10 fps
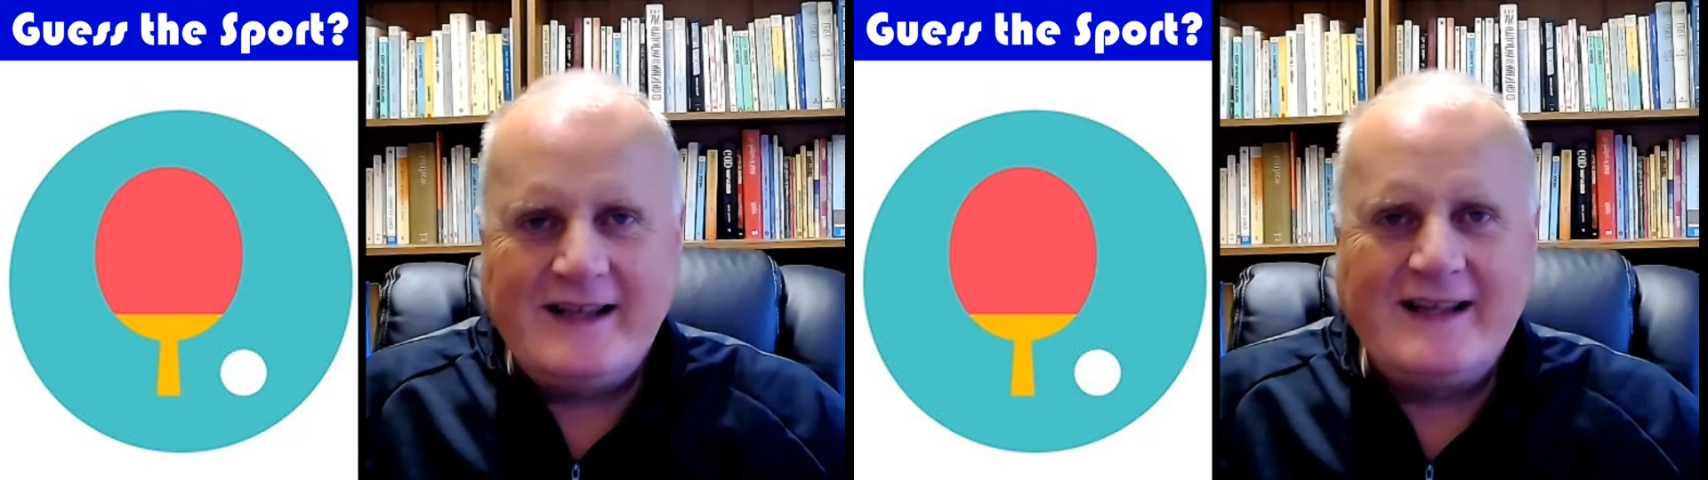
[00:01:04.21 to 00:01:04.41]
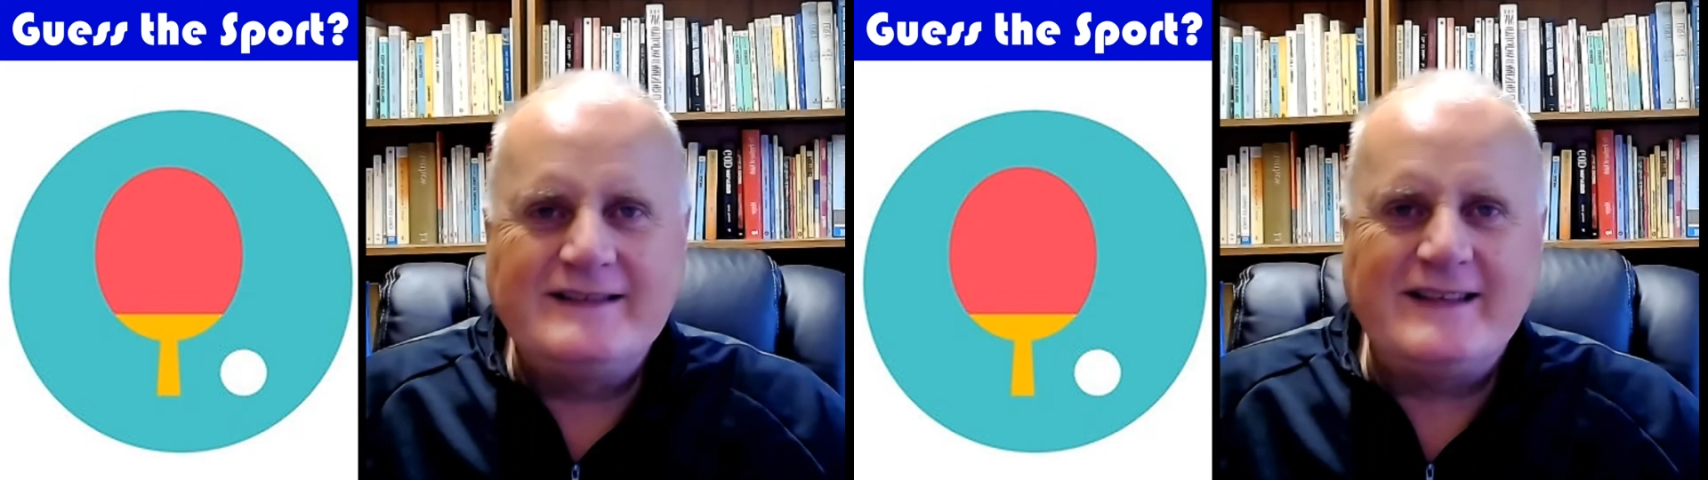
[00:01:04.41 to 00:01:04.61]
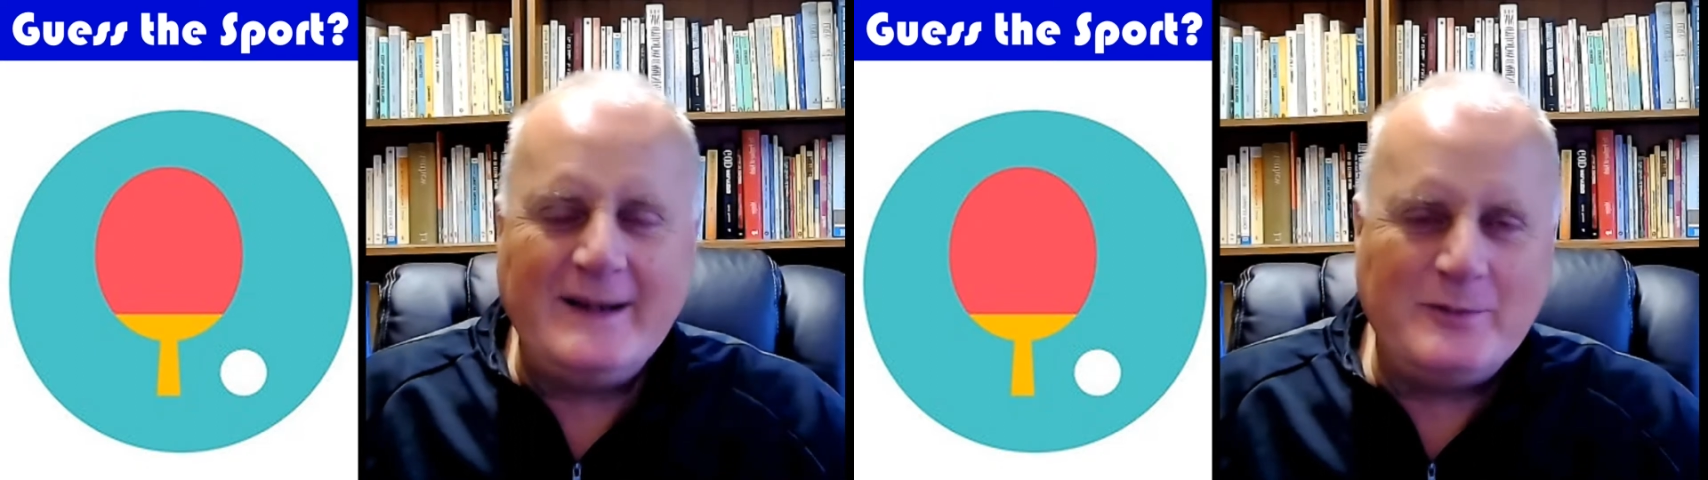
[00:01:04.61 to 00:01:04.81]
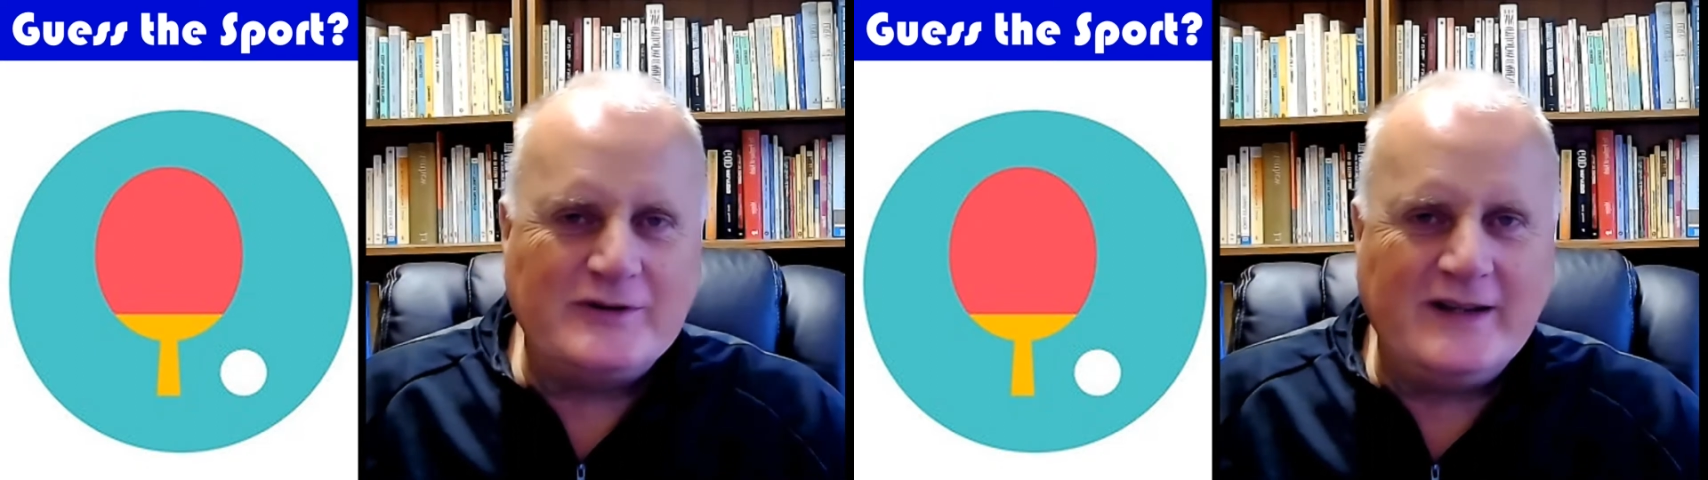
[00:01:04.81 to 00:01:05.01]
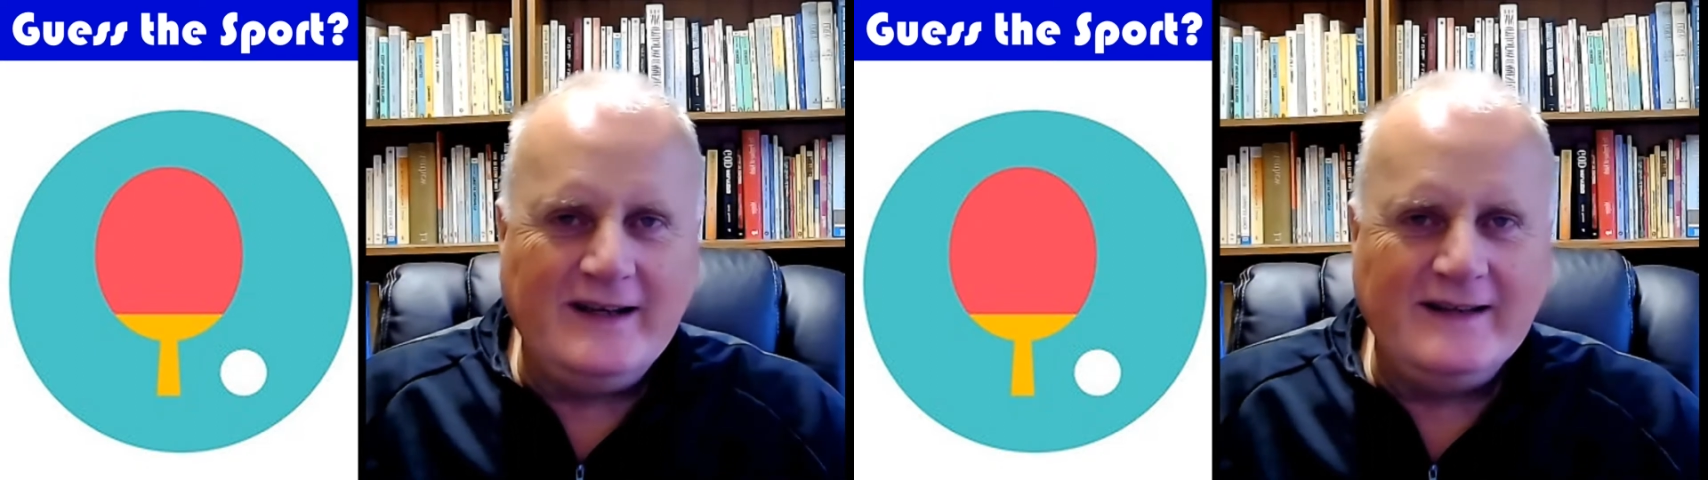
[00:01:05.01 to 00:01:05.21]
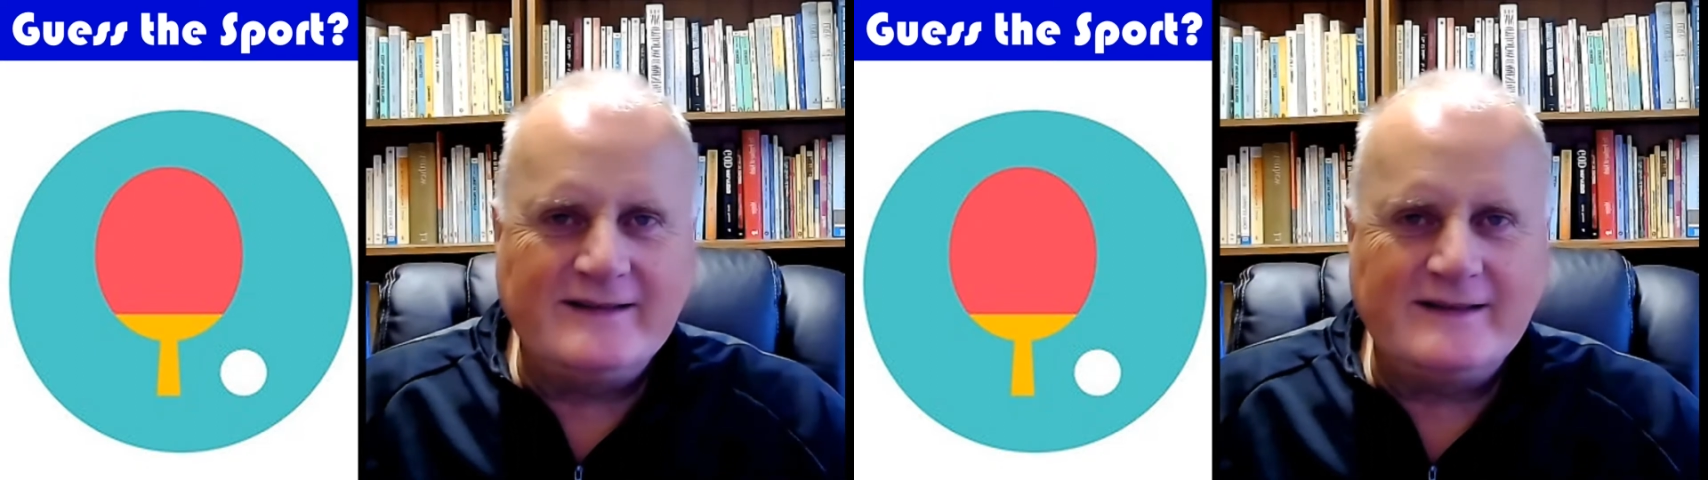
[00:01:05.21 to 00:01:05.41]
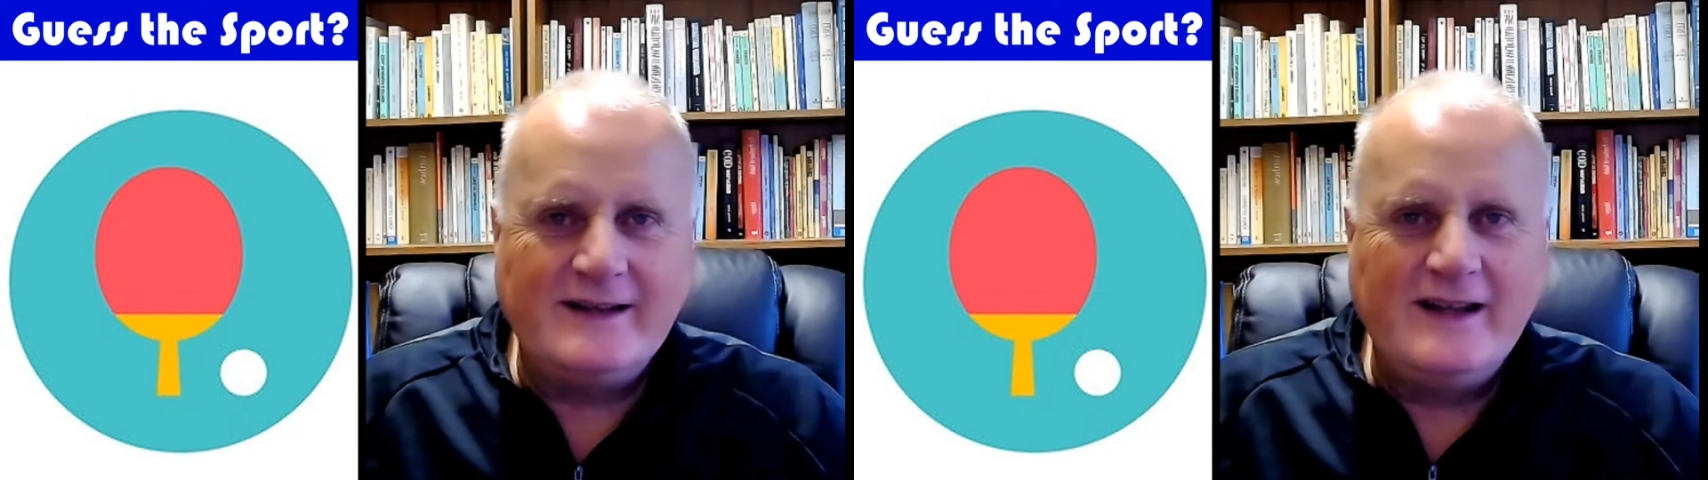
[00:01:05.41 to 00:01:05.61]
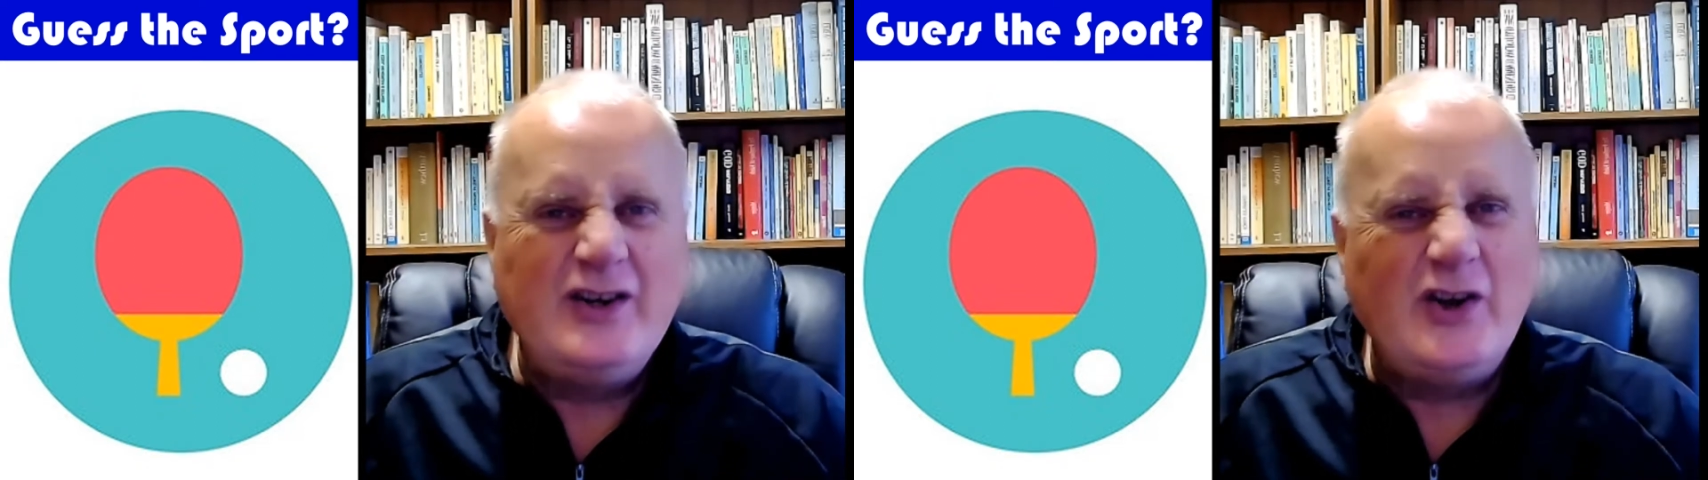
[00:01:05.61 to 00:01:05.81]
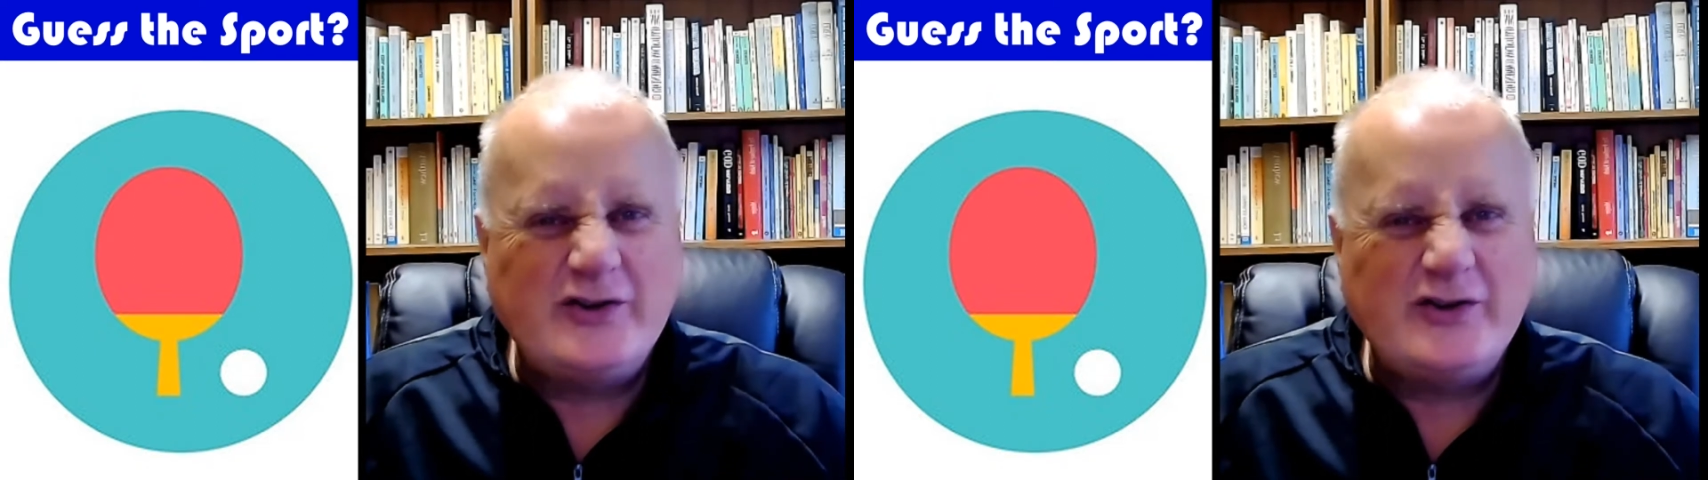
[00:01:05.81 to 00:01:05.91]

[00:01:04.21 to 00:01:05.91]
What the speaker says: Table tennis, not